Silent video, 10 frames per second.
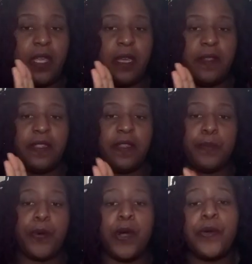
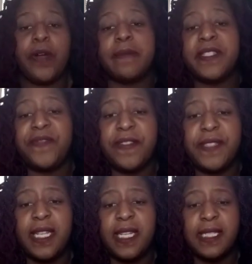the program is
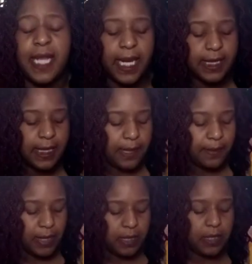15 to 18
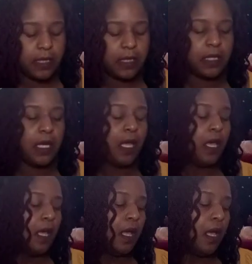months,
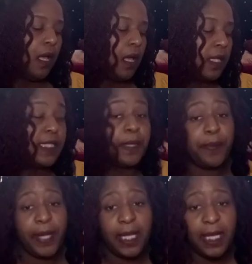
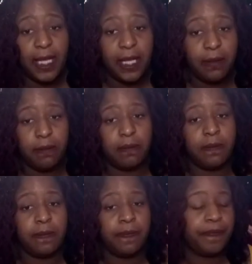depending,
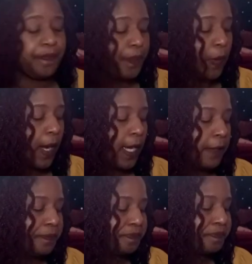
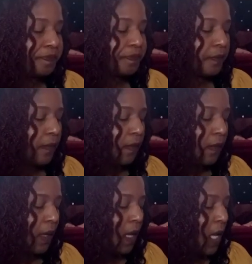right?
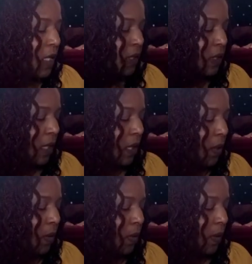
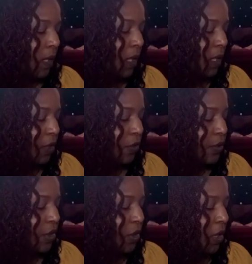So
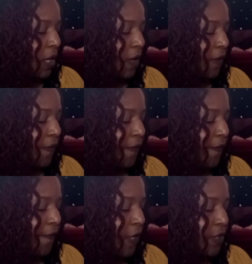you'll start
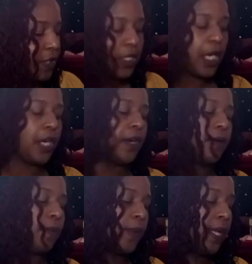off first
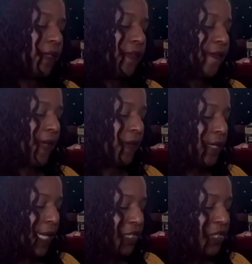term with
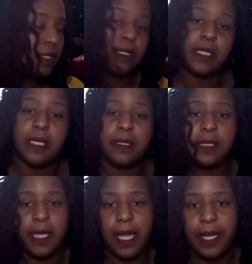foundations and
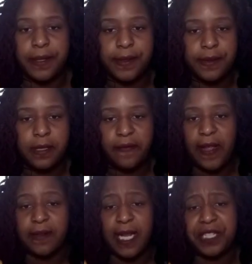skills.
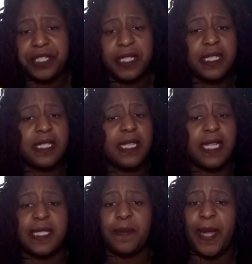Foundations
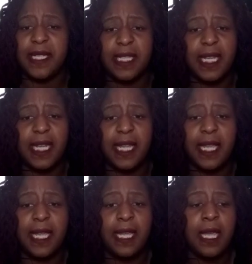is
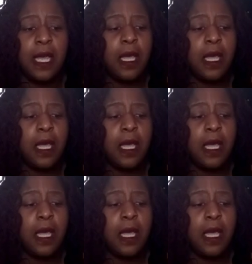basically